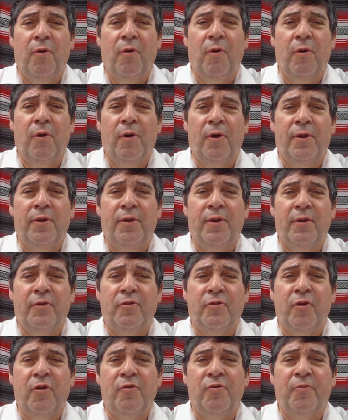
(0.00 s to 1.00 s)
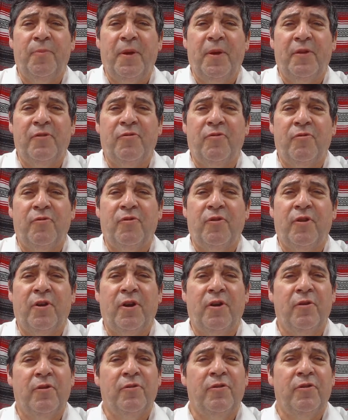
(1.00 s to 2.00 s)
Toastmasters, and
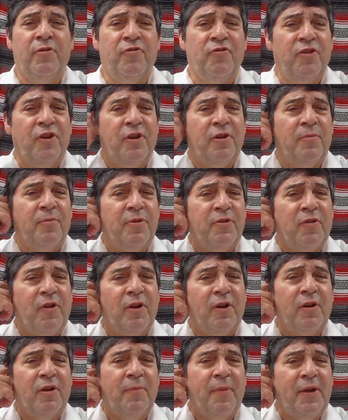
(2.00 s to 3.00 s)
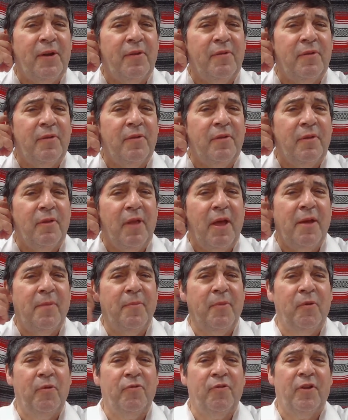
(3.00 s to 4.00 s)
I heard this gentleman talk about
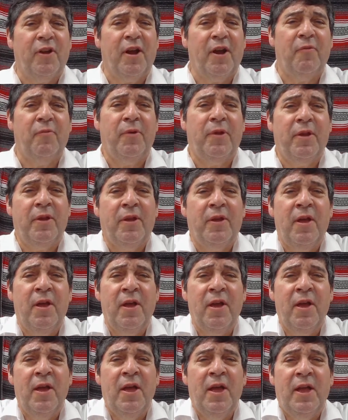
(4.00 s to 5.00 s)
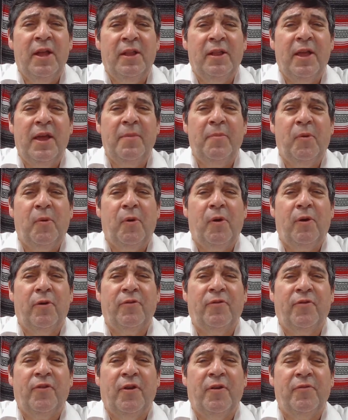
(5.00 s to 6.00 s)
labels and how we label
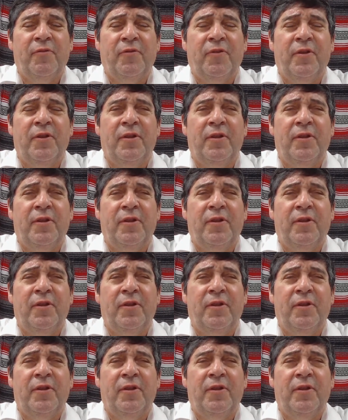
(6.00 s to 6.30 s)
ourselves.